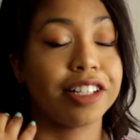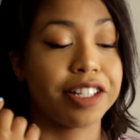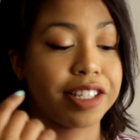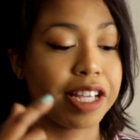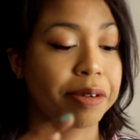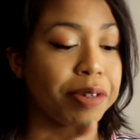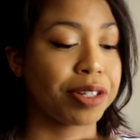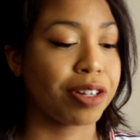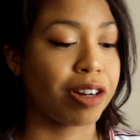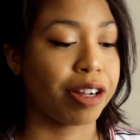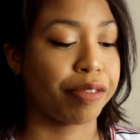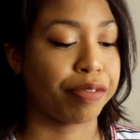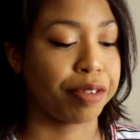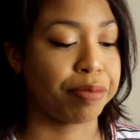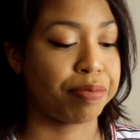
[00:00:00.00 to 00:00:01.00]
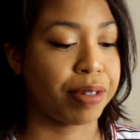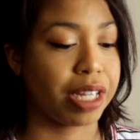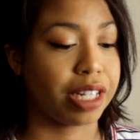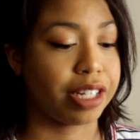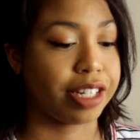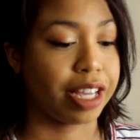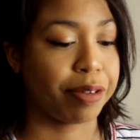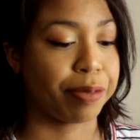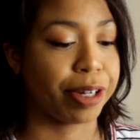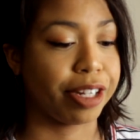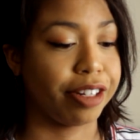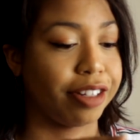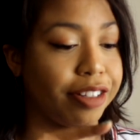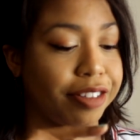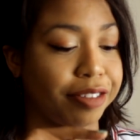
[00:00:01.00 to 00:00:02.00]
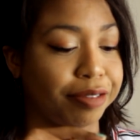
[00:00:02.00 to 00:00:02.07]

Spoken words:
Let's say we're starting from day 1.